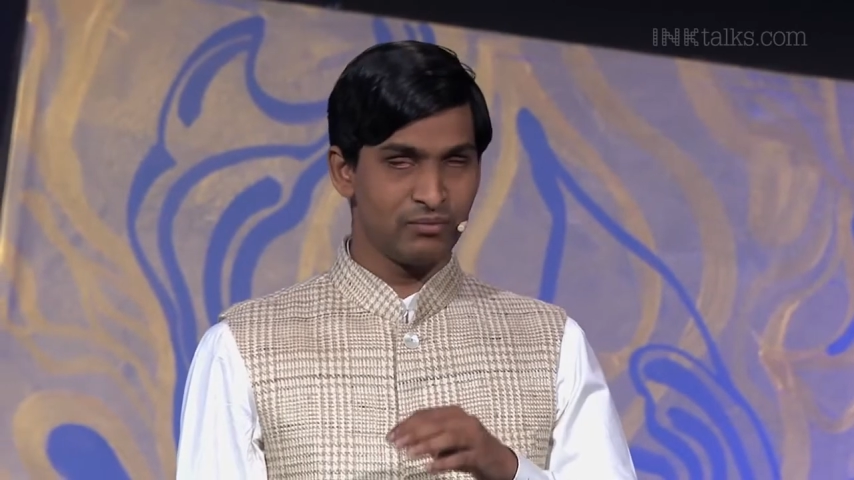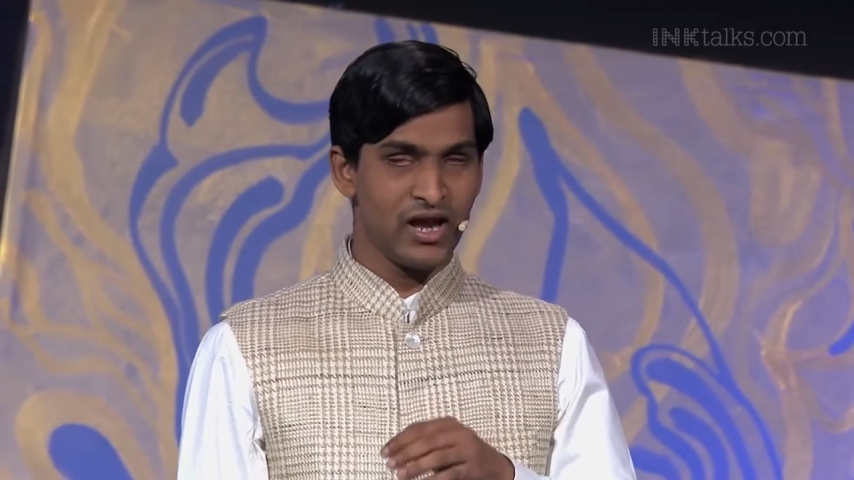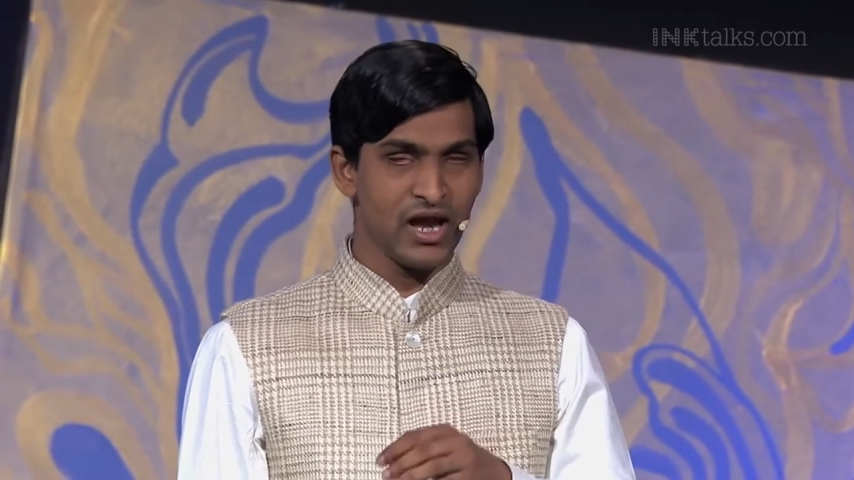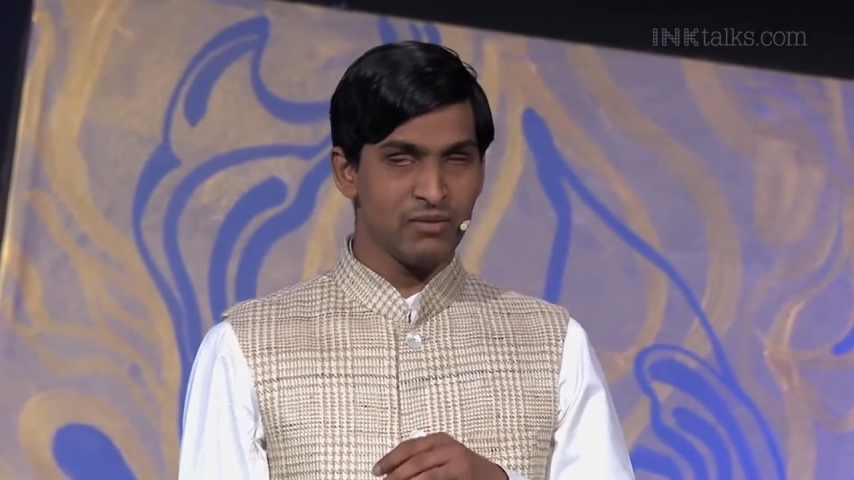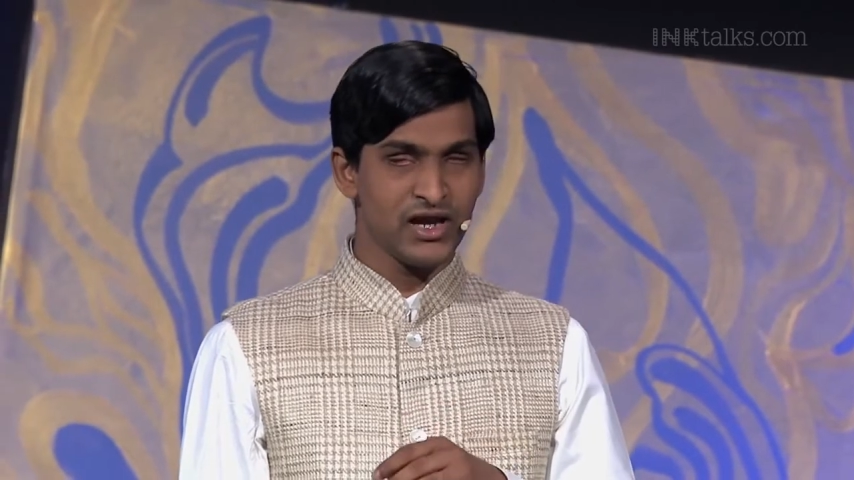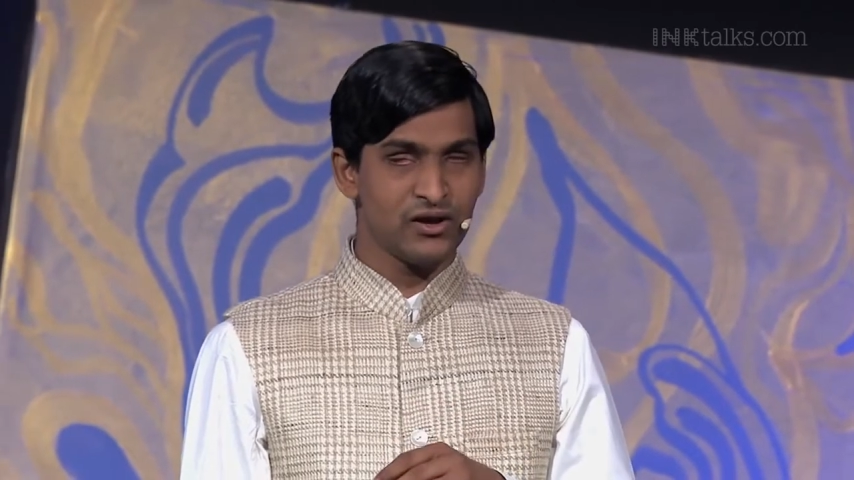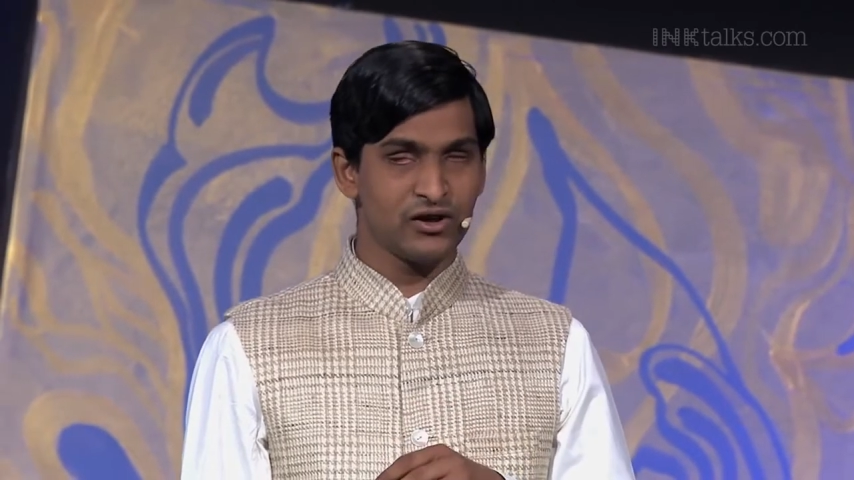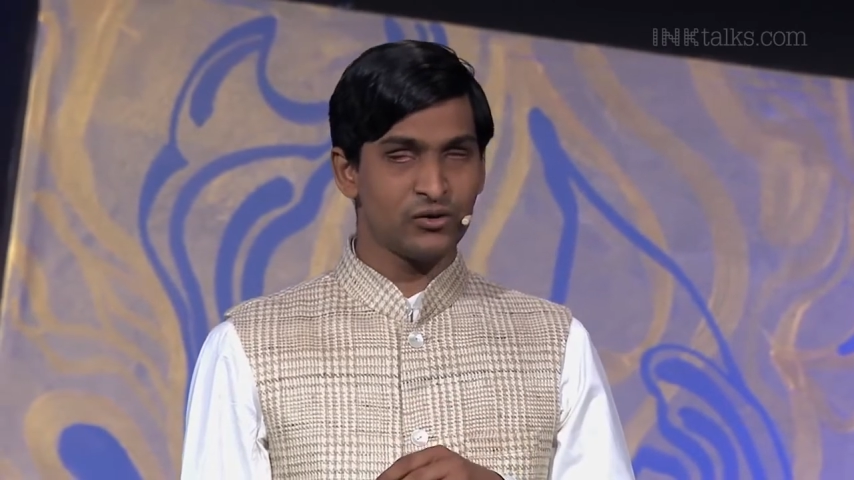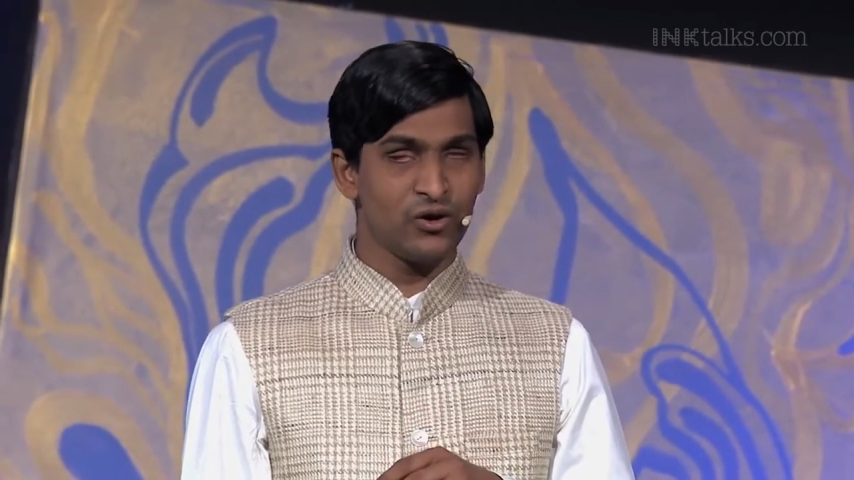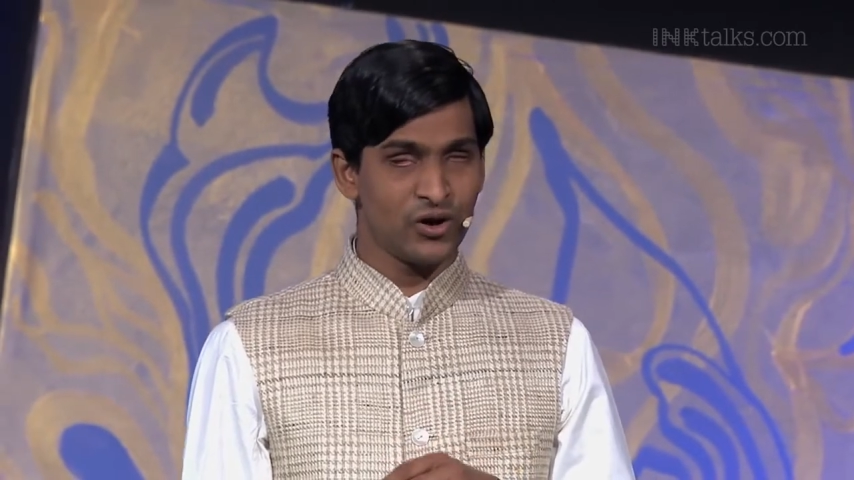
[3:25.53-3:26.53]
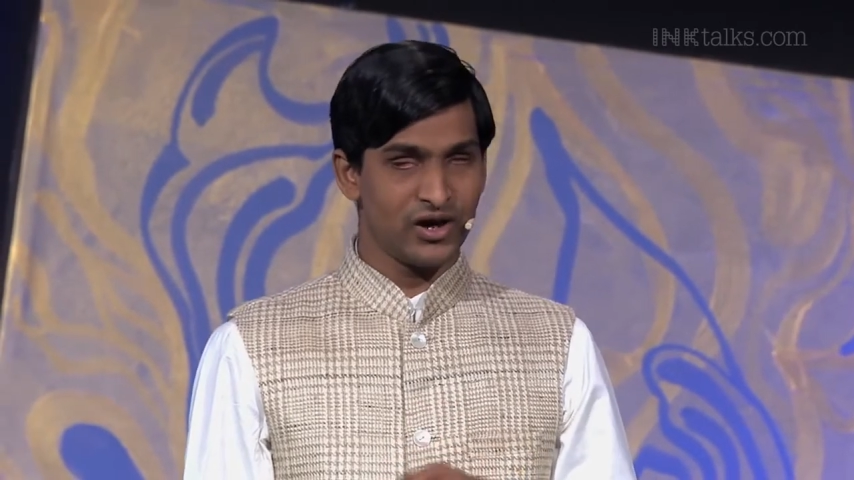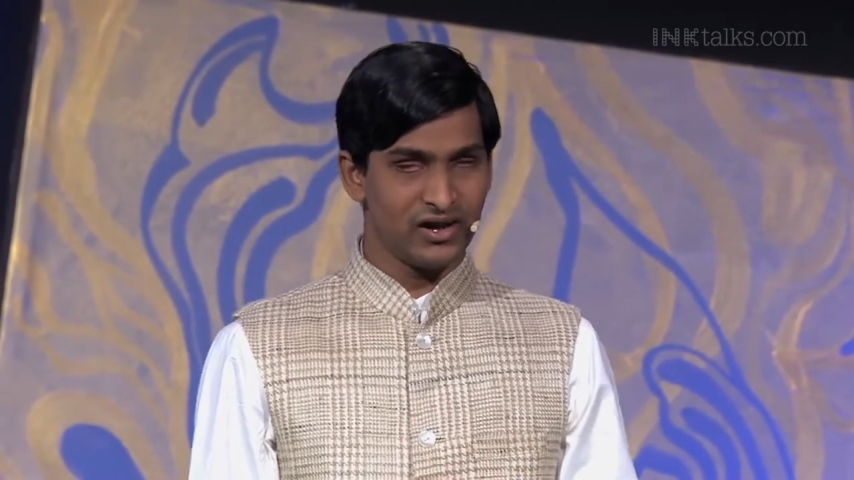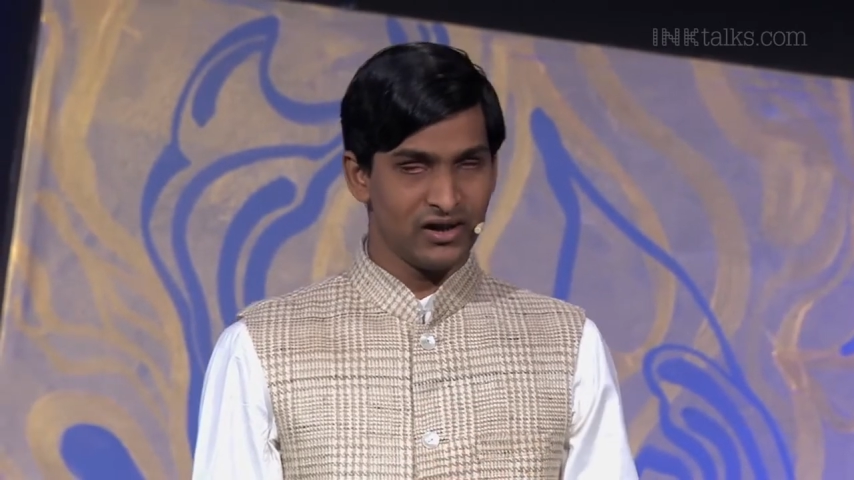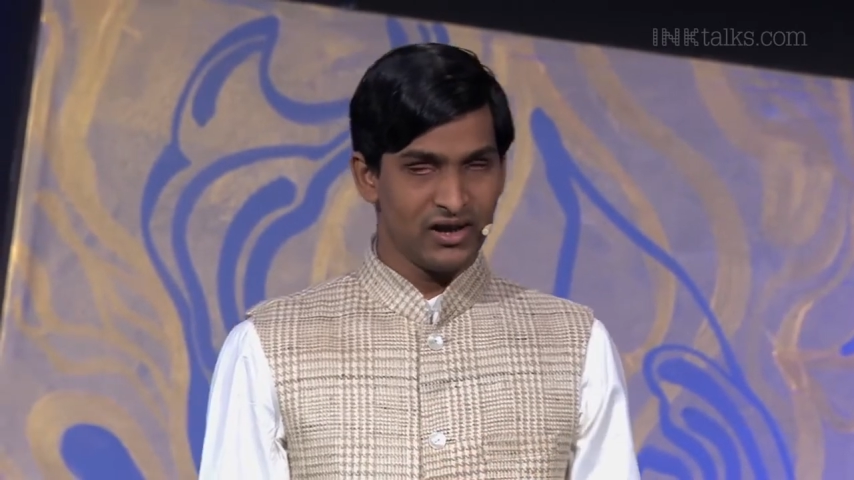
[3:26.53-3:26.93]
Maybe he could.